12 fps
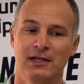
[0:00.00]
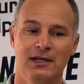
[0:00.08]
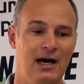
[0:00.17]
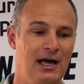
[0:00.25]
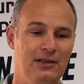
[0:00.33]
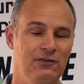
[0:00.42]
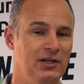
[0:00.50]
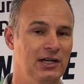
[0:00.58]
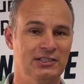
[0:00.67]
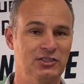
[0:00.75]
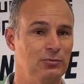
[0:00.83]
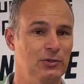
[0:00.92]
not even
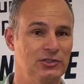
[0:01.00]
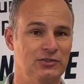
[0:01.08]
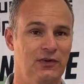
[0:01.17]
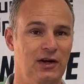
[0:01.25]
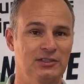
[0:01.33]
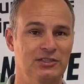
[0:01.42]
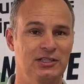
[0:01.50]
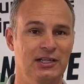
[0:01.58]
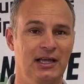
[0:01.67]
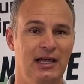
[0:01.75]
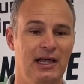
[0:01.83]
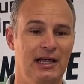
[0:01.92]
customers of ours
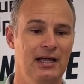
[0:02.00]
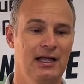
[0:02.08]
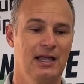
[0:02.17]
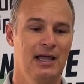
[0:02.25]
today.